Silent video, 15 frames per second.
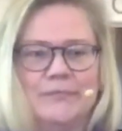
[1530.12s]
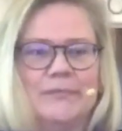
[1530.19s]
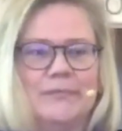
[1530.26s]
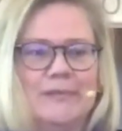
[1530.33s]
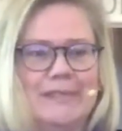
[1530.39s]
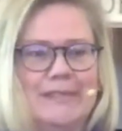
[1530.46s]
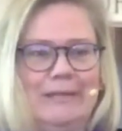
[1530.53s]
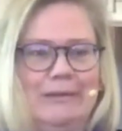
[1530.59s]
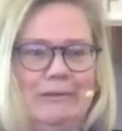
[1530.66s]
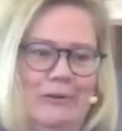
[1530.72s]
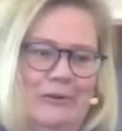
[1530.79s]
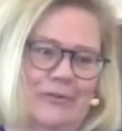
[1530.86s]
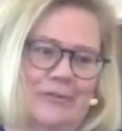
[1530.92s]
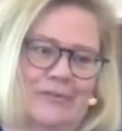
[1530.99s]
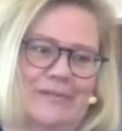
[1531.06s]

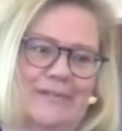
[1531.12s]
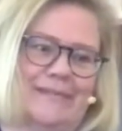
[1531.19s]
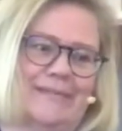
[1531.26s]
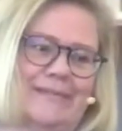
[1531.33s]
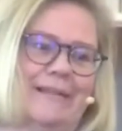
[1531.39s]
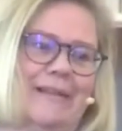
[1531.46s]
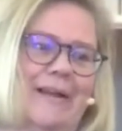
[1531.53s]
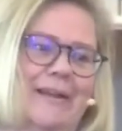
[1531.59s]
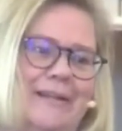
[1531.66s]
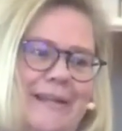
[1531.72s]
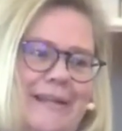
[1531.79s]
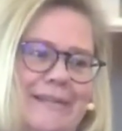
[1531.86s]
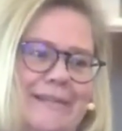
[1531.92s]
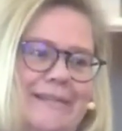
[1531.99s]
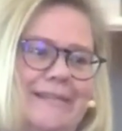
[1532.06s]
seniors in a lot of
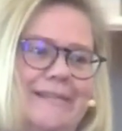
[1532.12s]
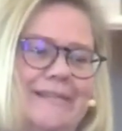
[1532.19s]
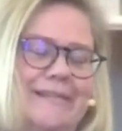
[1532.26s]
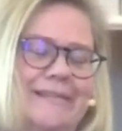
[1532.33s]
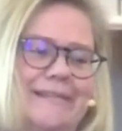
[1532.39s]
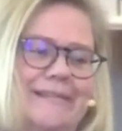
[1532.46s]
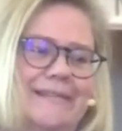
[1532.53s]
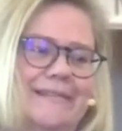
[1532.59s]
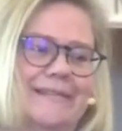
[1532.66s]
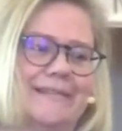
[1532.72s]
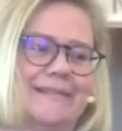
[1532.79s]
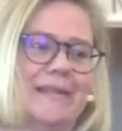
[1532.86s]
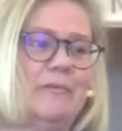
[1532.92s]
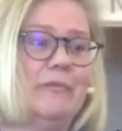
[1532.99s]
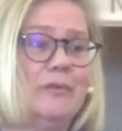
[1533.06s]
cases.
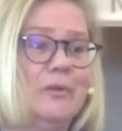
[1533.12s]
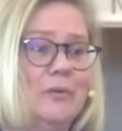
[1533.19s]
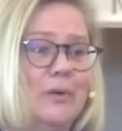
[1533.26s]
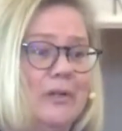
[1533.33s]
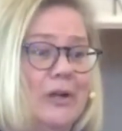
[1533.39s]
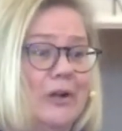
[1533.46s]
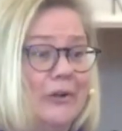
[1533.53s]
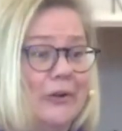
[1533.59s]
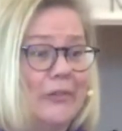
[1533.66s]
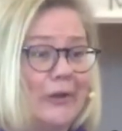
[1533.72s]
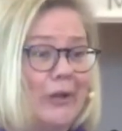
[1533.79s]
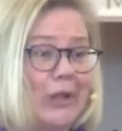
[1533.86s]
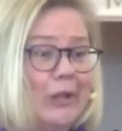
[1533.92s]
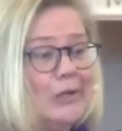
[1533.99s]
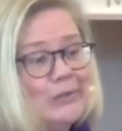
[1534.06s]
Some of you are younger
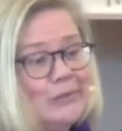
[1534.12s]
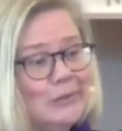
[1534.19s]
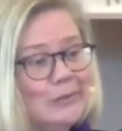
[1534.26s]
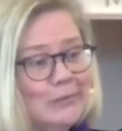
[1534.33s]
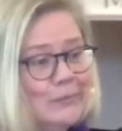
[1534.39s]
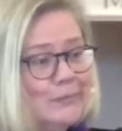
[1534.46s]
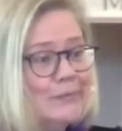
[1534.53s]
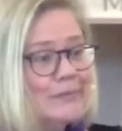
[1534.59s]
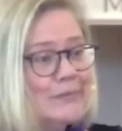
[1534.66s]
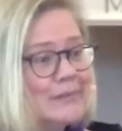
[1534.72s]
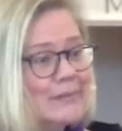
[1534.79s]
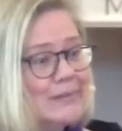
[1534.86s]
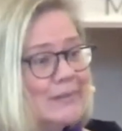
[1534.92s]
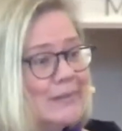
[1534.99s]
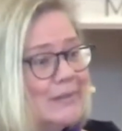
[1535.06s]
than 82.
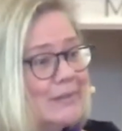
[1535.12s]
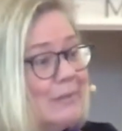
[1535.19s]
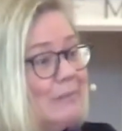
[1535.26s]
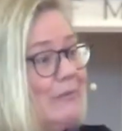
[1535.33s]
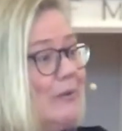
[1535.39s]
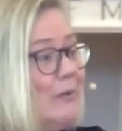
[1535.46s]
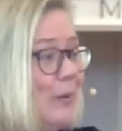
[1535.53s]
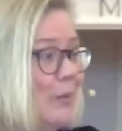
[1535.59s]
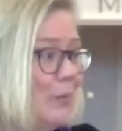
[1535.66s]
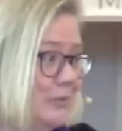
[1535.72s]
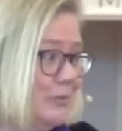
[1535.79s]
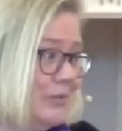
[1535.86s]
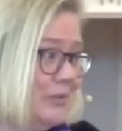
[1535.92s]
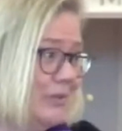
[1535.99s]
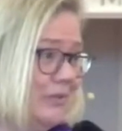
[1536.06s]
Some of you are
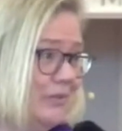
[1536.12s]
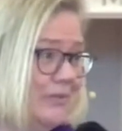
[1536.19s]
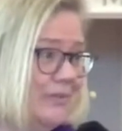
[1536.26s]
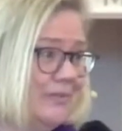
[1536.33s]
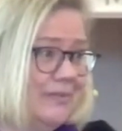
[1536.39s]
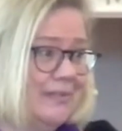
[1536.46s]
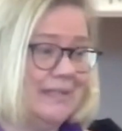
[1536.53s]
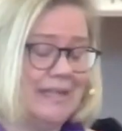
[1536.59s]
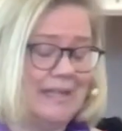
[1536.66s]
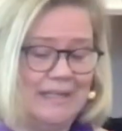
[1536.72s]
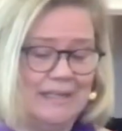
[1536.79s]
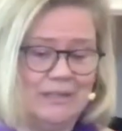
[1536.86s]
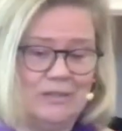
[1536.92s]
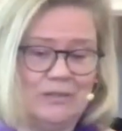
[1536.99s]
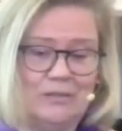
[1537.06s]
older than
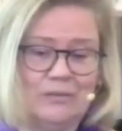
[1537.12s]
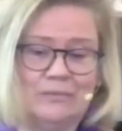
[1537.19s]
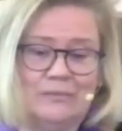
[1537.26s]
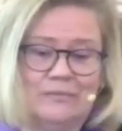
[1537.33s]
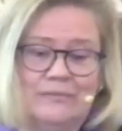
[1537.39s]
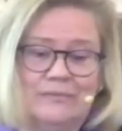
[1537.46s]
82.